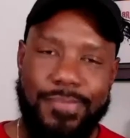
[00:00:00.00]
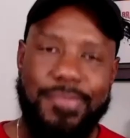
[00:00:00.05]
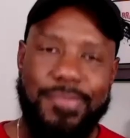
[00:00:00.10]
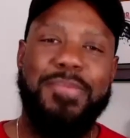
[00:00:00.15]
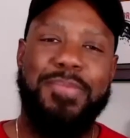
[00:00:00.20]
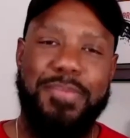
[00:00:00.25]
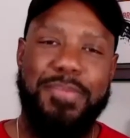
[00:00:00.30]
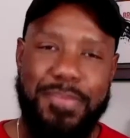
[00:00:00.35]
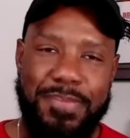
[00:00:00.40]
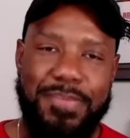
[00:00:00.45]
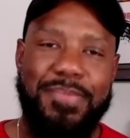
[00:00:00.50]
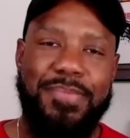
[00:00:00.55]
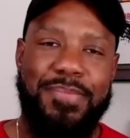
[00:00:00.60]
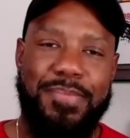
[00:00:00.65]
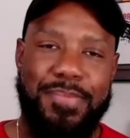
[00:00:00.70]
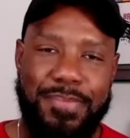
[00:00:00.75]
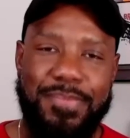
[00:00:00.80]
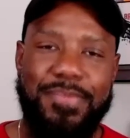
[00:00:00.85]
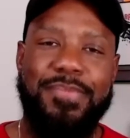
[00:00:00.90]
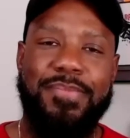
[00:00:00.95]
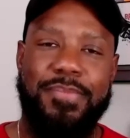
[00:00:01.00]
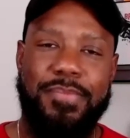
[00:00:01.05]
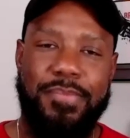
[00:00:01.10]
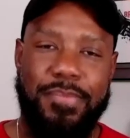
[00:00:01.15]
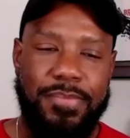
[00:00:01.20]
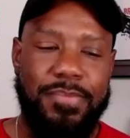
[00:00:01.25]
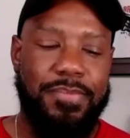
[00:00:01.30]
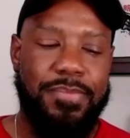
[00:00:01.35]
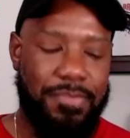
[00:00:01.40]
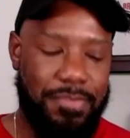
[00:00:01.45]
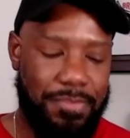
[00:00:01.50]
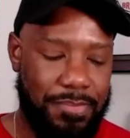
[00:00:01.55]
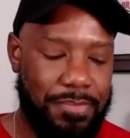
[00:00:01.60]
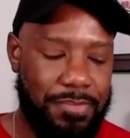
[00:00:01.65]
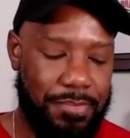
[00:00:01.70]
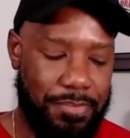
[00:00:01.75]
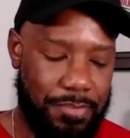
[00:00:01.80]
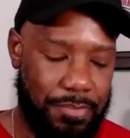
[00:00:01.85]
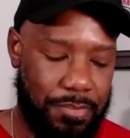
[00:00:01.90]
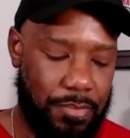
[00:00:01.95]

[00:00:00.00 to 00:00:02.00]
feel caring from him, but it's